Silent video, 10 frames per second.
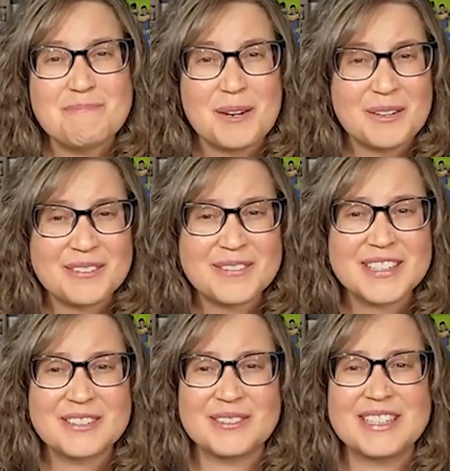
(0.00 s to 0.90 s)

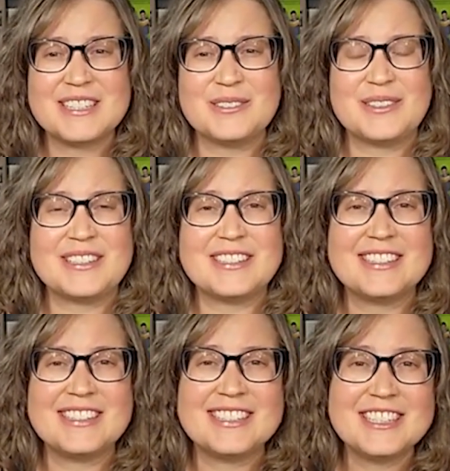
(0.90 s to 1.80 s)
perfect resource
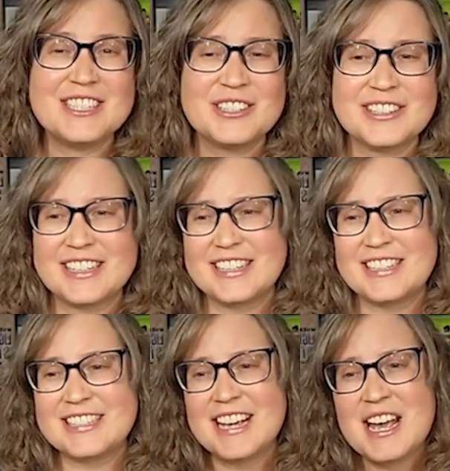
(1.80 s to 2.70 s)
to teach your
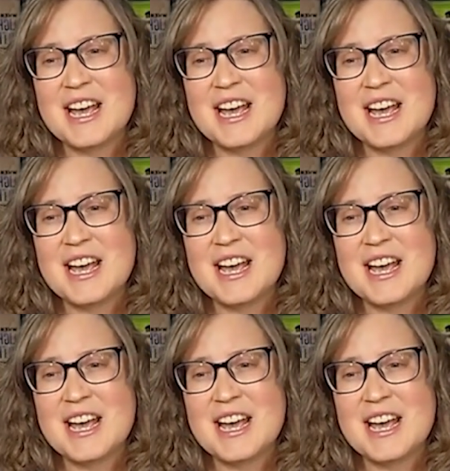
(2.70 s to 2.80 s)
kids